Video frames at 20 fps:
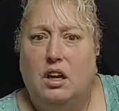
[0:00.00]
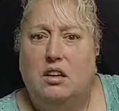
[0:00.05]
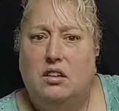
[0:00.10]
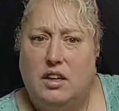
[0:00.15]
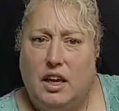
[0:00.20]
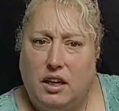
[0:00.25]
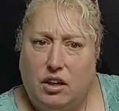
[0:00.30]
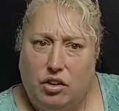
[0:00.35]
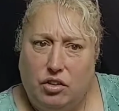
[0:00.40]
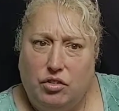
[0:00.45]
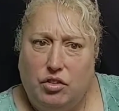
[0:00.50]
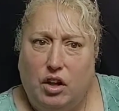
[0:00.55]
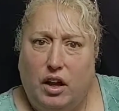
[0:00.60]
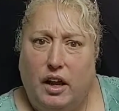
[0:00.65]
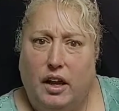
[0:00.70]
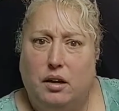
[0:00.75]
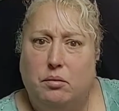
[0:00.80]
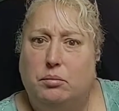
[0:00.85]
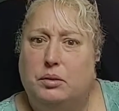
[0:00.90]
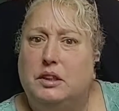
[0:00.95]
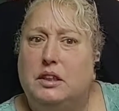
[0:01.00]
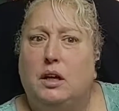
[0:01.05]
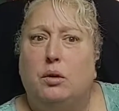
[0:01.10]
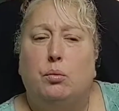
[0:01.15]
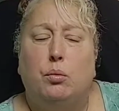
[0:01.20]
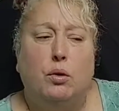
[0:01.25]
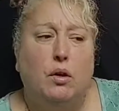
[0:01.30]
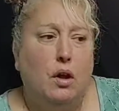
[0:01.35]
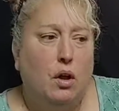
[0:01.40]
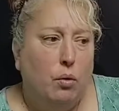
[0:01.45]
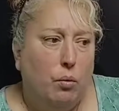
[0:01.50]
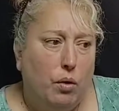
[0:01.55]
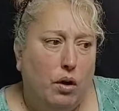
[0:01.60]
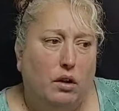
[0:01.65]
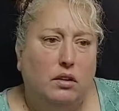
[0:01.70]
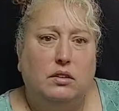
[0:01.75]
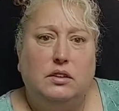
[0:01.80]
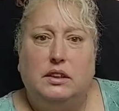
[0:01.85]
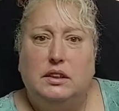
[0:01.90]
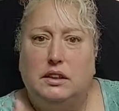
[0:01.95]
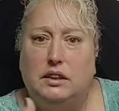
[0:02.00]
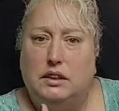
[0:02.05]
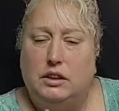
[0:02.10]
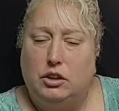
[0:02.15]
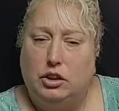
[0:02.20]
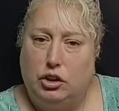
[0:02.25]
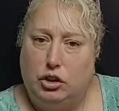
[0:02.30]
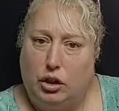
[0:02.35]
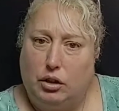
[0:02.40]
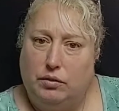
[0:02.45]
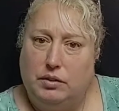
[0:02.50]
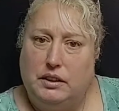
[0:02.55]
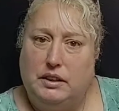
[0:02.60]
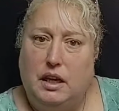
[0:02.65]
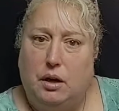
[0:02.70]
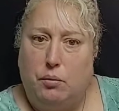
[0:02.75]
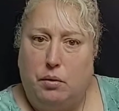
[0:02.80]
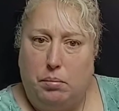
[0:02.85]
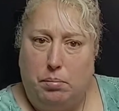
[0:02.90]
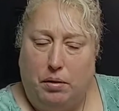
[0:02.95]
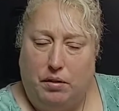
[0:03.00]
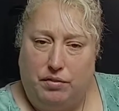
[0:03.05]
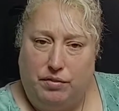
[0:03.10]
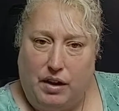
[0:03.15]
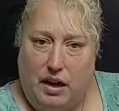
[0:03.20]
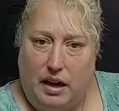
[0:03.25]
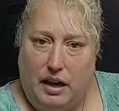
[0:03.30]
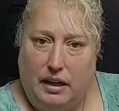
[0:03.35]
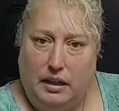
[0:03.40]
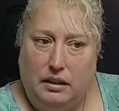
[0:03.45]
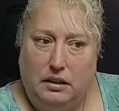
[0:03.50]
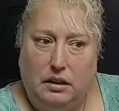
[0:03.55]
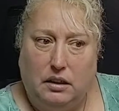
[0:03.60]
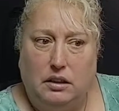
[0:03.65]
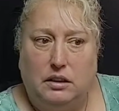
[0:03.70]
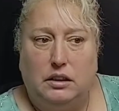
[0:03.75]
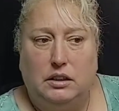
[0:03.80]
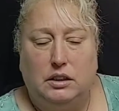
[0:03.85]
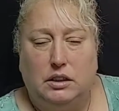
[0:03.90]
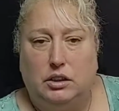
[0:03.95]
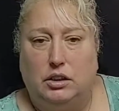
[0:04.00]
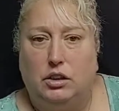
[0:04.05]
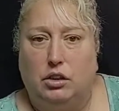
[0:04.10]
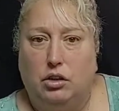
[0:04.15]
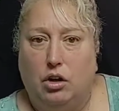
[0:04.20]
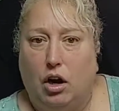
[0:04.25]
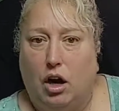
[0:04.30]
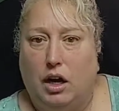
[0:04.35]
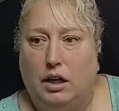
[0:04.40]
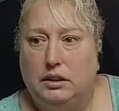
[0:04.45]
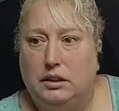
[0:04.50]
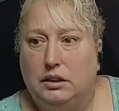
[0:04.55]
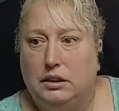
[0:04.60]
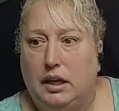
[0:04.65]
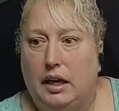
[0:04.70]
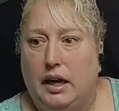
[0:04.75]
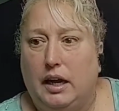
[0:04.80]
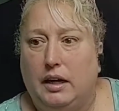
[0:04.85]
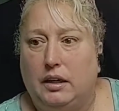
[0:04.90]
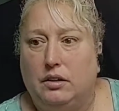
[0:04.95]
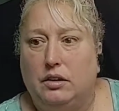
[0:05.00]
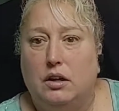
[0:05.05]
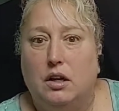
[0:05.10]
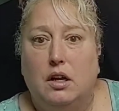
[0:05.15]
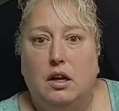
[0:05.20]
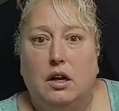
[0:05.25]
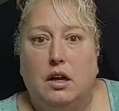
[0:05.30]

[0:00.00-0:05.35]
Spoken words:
Take your time. Say, well, this is the service that we provide, and this is the cost that,